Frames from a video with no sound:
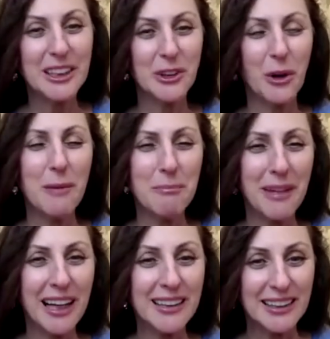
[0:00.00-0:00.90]
So
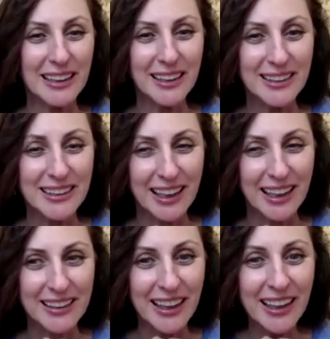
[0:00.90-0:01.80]
amazing is that,
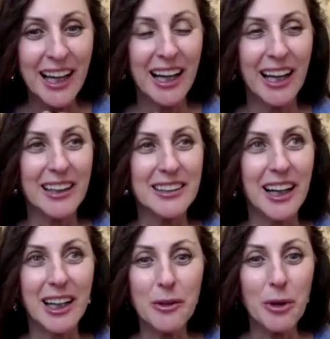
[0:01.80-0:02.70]
eh? And uh,
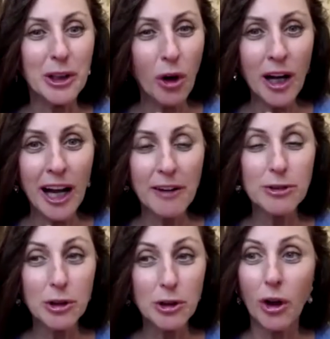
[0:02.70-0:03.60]
we don't have
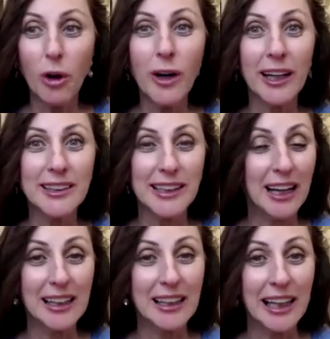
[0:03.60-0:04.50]
to know
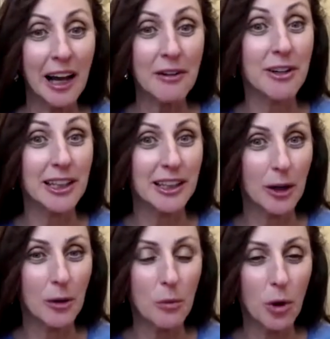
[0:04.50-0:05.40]
exactly
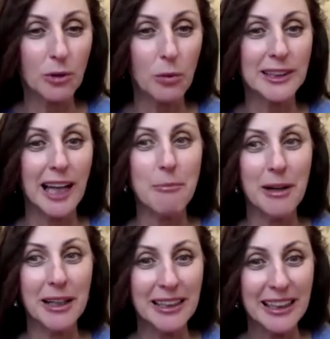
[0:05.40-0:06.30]
everything, what was
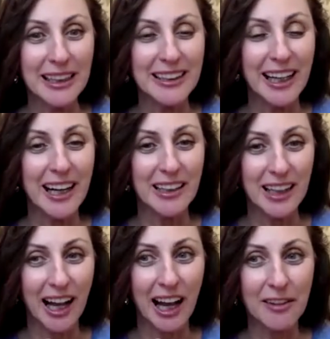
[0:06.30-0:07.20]
happening in their
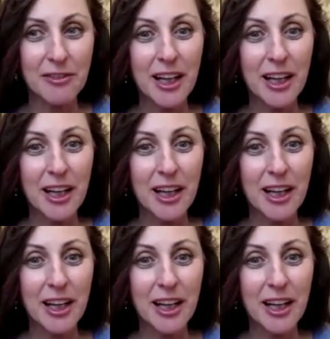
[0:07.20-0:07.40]
life.